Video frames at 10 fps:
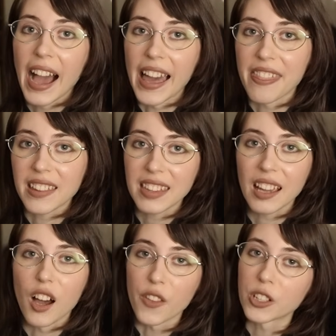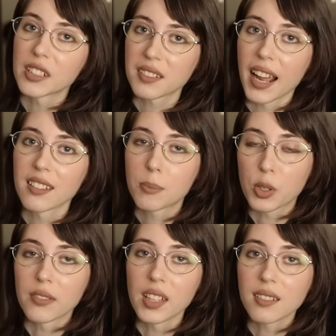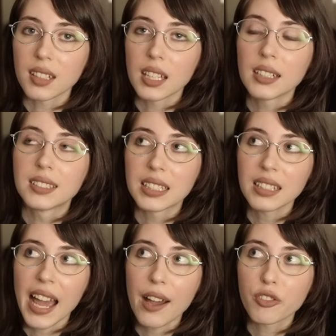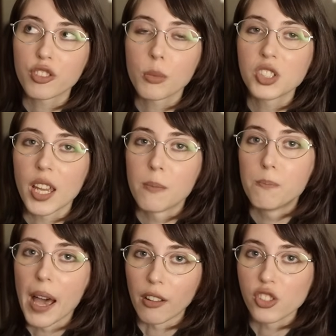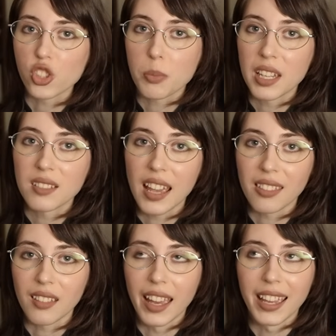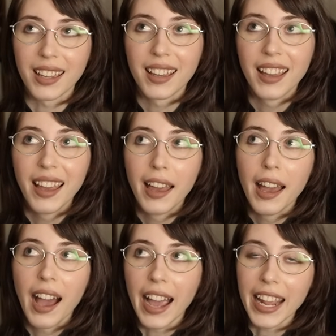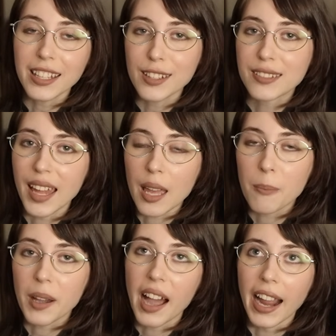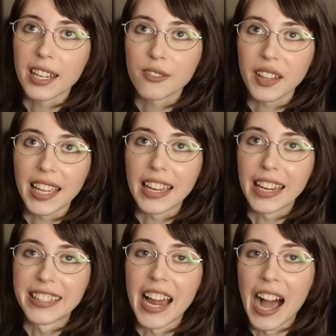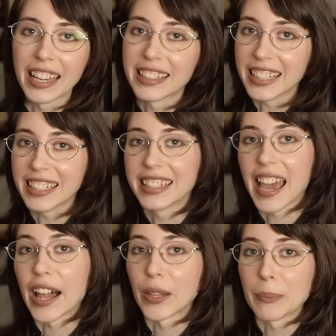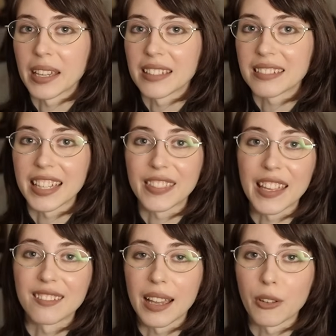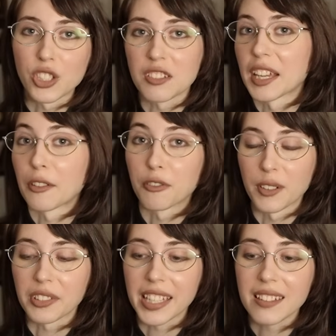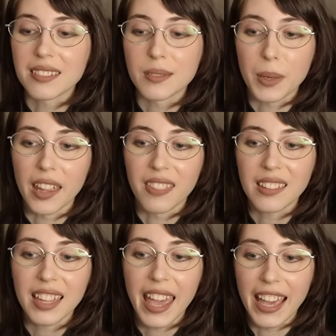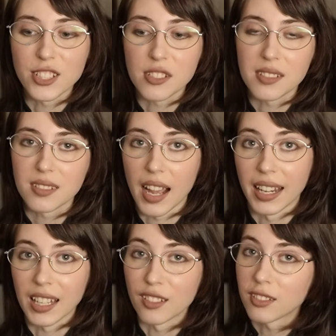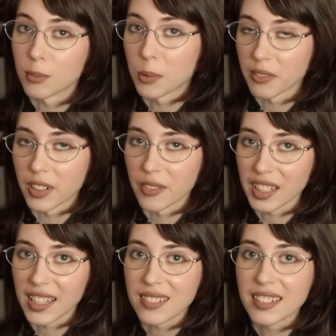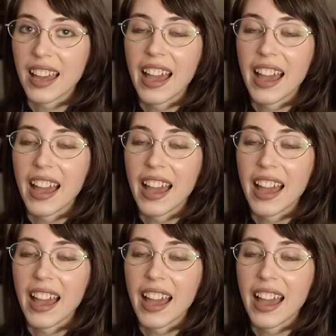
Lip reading: I think the other designs previously didn't have so much embellishment and like, I hate to say, but kind of like not needed elements, like things that were just like frivolous, but I think that Edge's design is super frivolous.